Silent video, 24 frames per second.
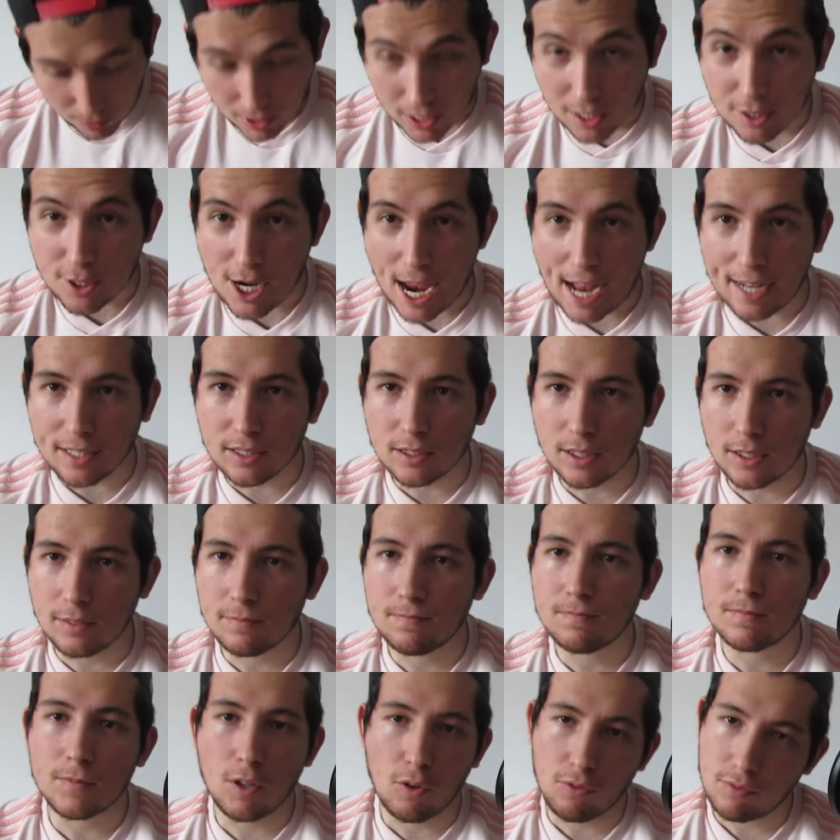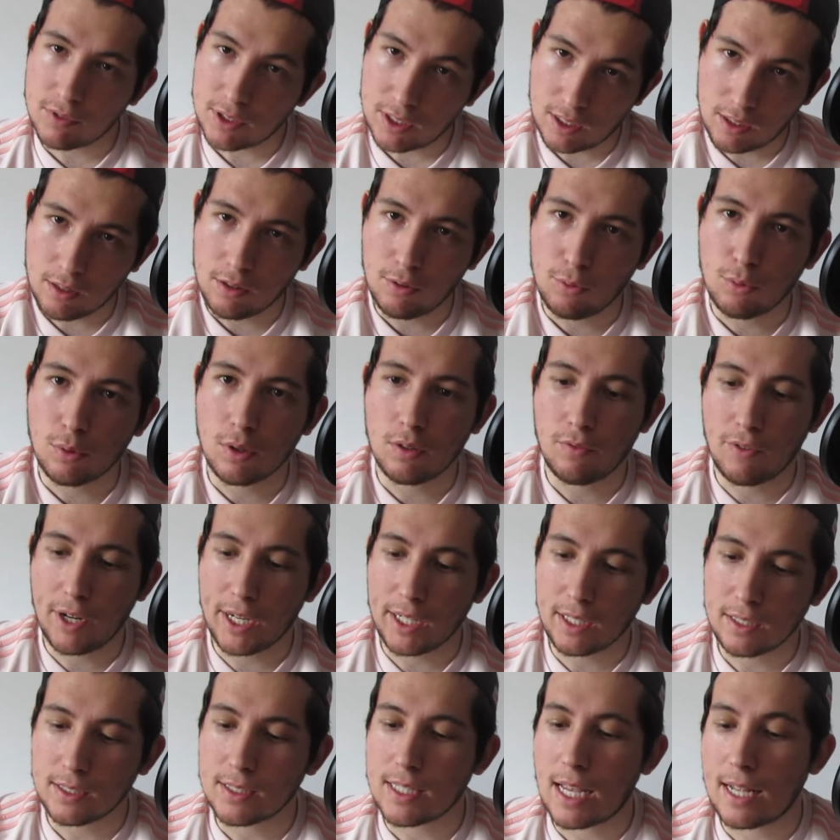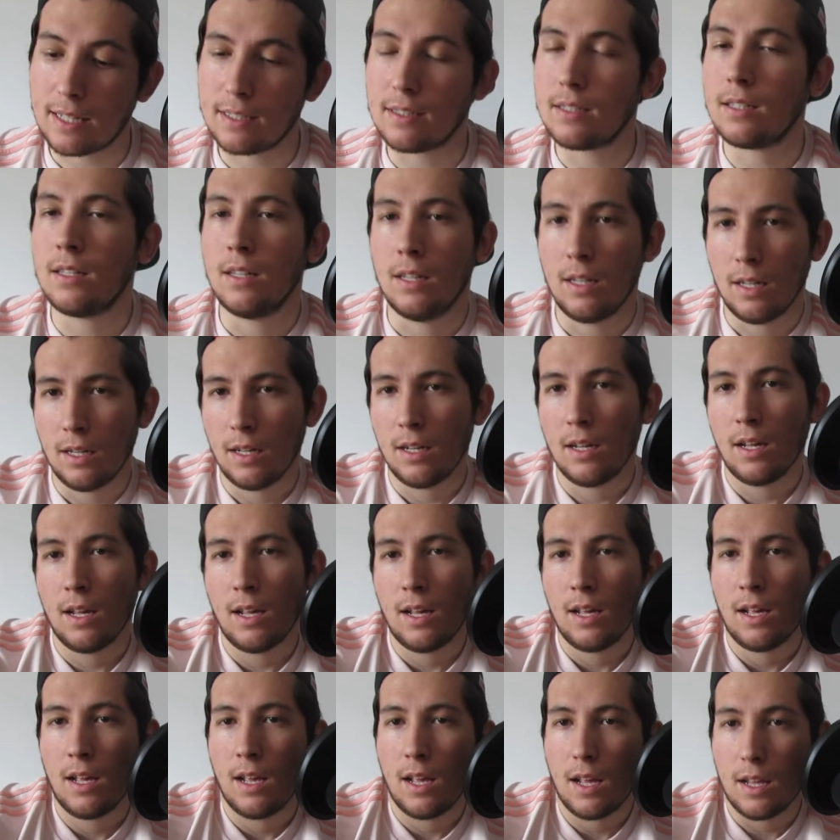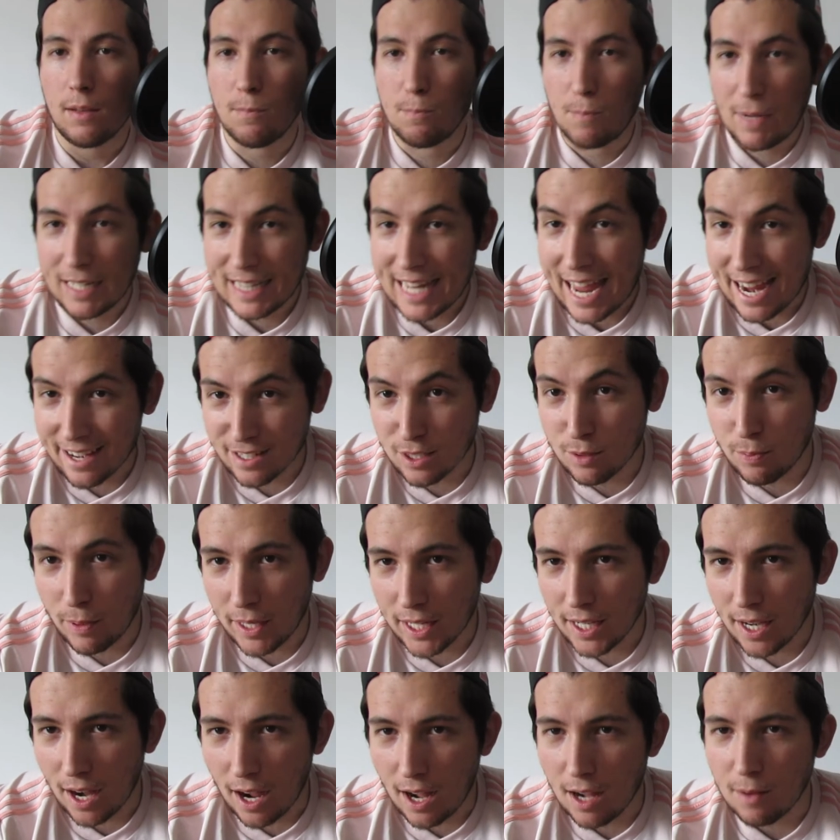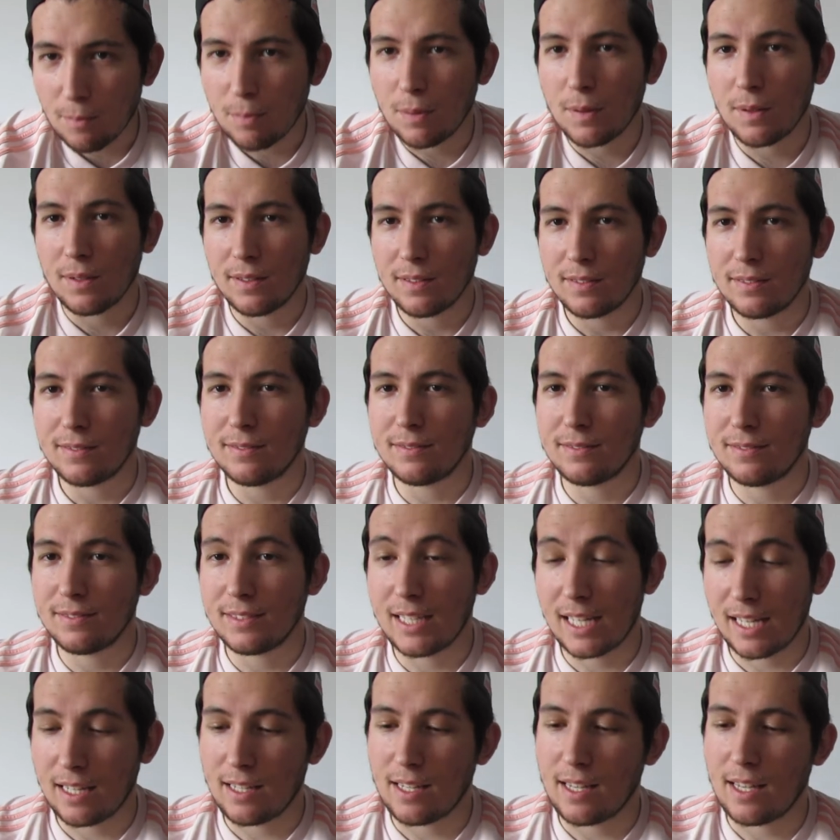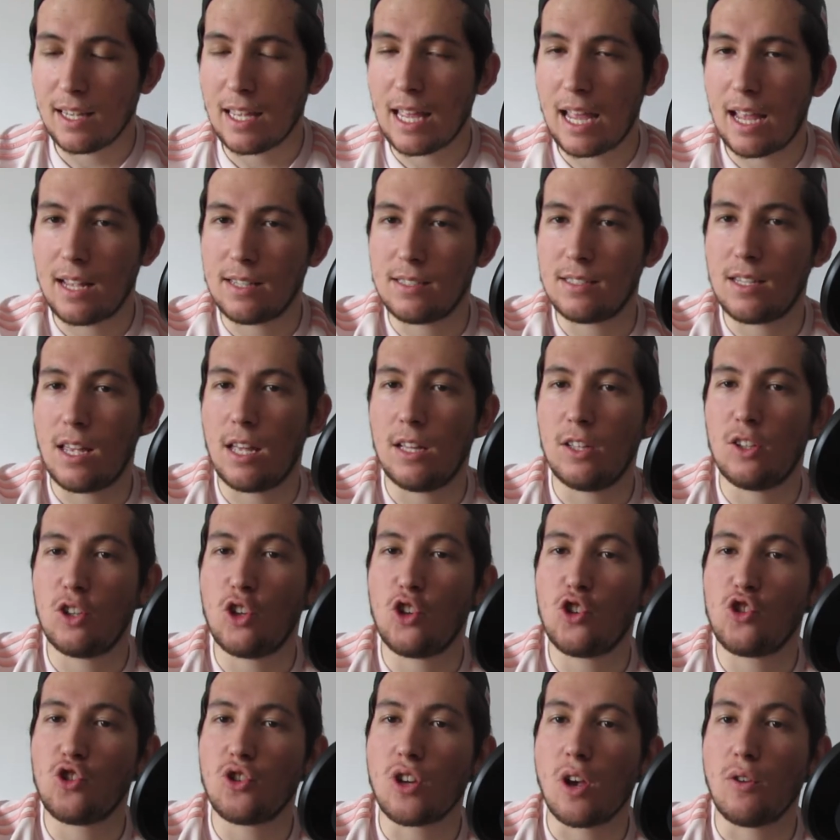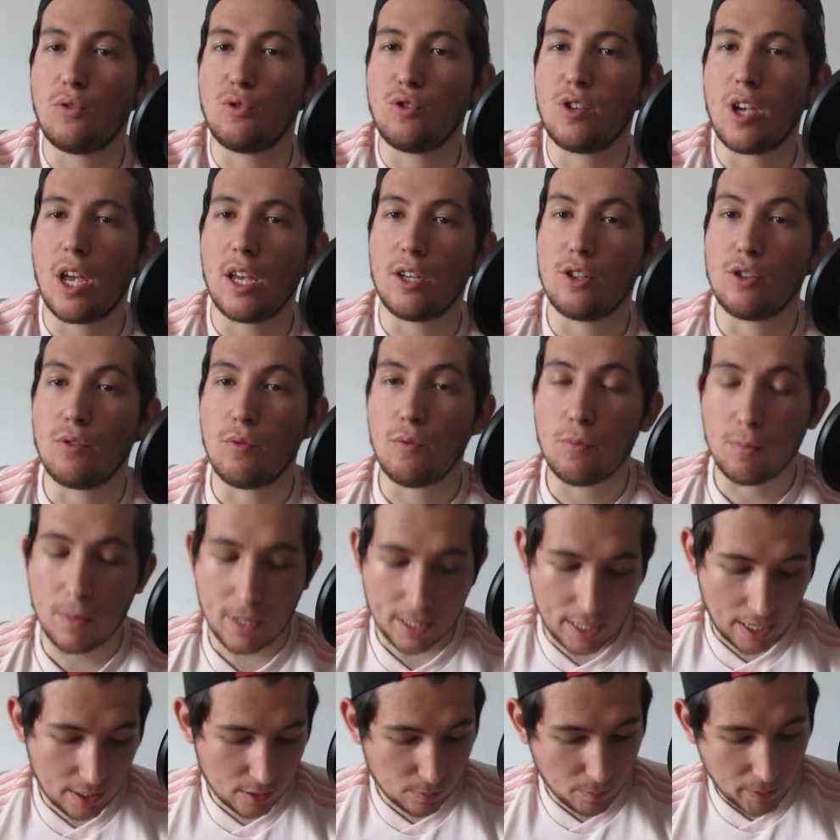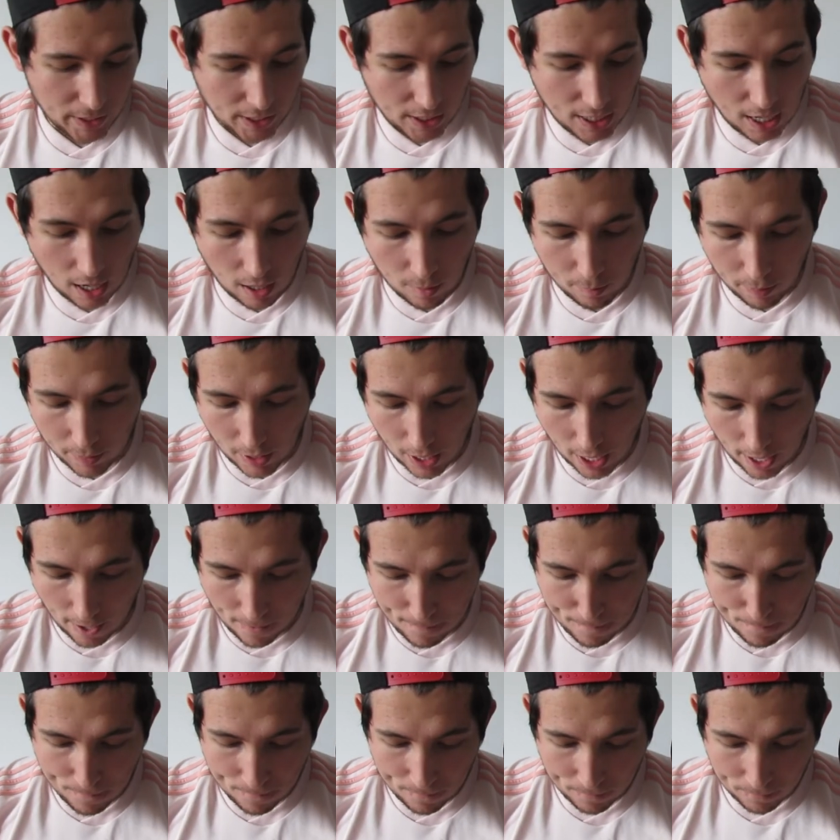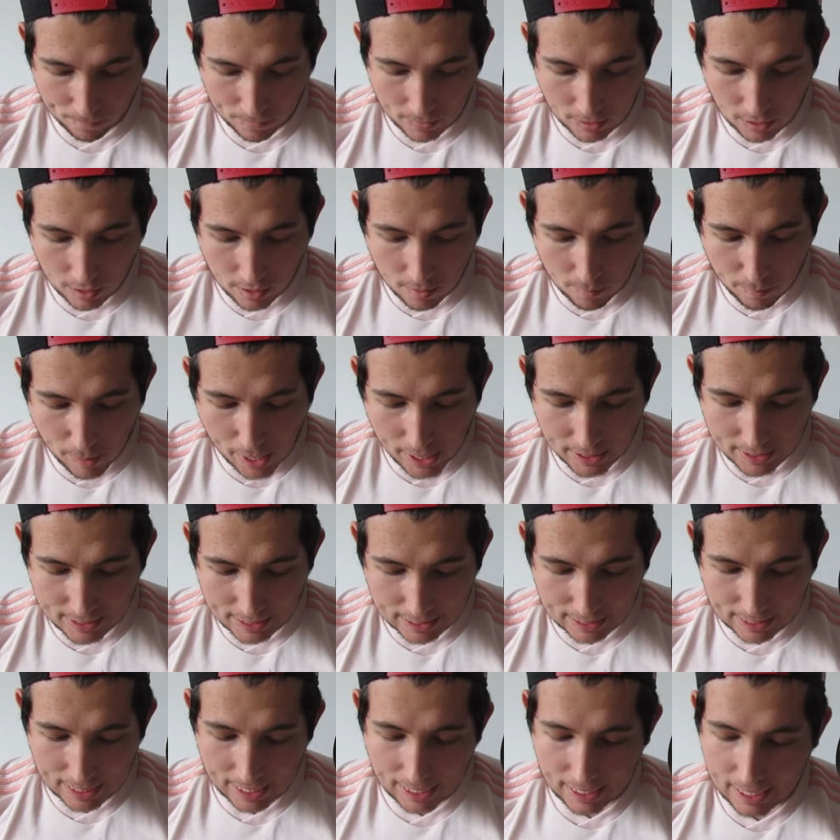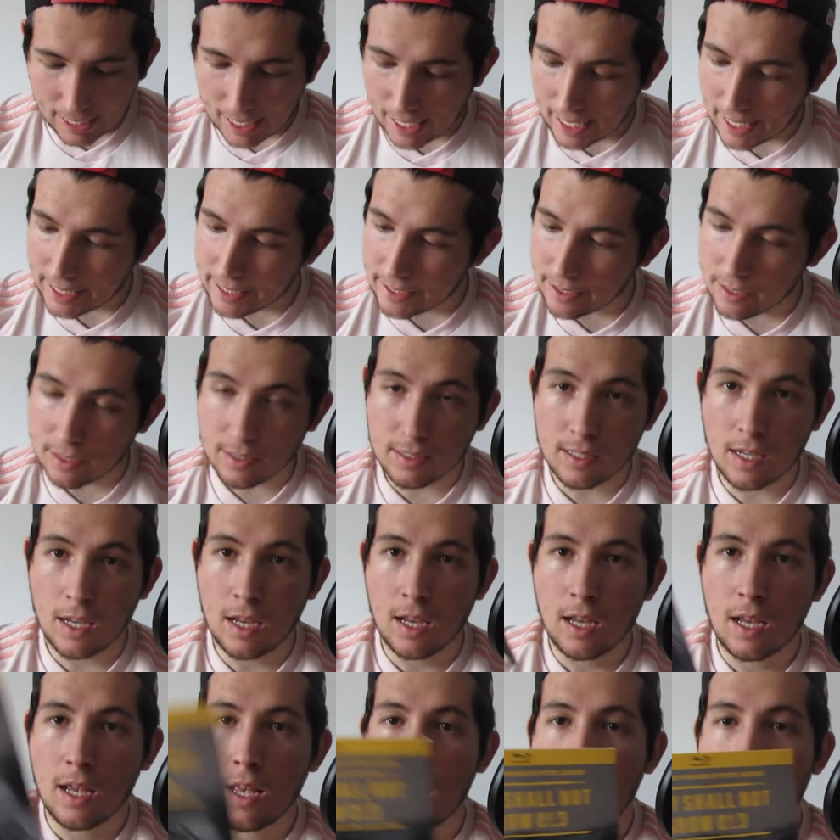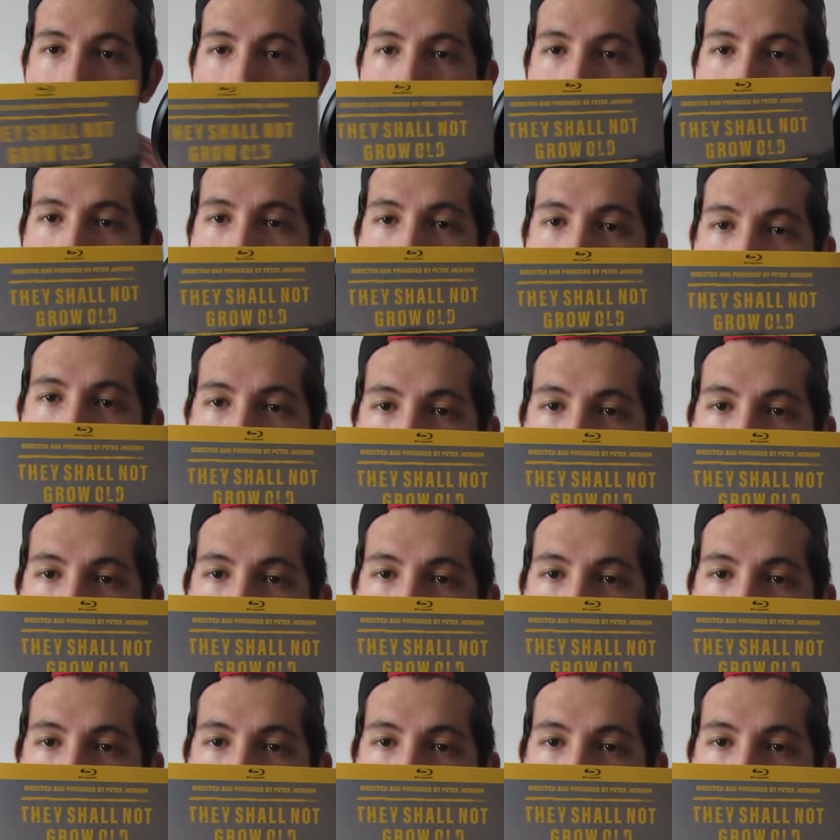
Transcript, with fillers: Peter Jackson, obviously Lord of the Rings, and my next pickup, he, he has an association with my next pickup. Um, basically, it's They Shall